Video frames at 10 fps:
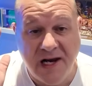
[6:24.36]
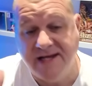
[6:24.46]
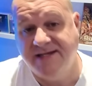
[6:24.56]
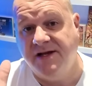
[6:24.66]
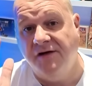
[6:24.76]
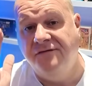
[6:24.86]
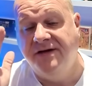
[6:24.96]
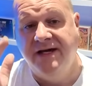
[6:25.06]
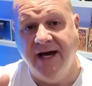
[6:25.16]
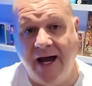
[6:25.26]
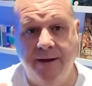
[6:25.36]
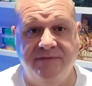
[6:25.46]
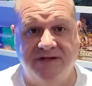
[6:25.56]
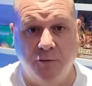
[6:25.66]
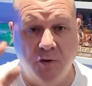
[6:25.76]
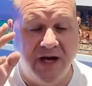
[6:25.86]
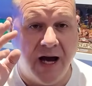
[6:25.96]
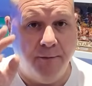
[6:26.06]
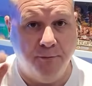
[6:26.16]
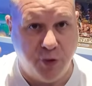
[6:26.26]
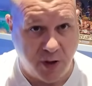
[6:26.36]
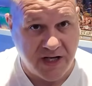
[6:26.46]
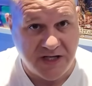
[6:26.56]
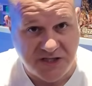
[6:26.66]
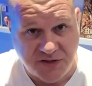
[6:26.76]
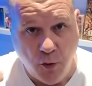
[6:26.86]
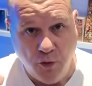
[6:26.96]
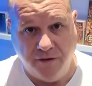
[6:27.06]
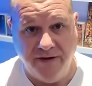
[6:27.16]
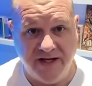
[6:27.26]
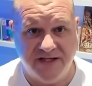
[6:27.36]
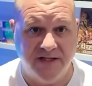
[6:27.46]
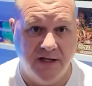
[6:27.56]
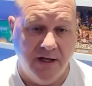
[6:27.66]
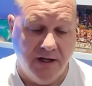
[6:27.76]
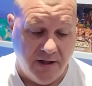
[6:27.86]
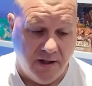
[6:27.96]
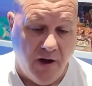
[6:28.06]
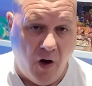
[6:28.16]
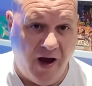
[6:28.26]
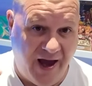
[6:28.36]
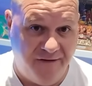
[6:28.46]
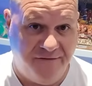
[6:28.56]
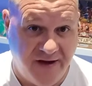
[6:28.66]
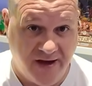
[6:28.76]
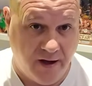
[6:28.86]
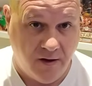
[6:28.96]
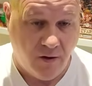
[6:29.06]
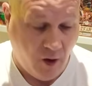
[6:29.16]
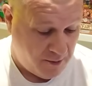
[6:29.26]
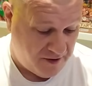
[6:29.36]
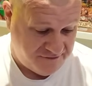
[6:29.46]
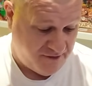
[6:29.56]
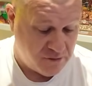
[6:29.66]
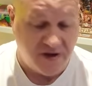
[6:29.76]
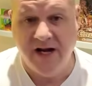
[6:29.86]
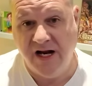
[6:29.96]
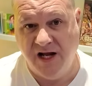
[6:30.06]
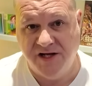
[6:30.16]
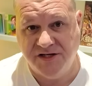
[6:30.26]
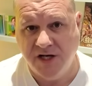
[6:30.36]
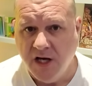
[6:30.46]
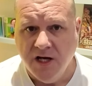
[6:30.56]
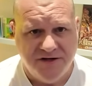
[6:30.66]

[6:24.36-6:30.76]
list of games that will come pre-installed on this, I have here on my phone in a list.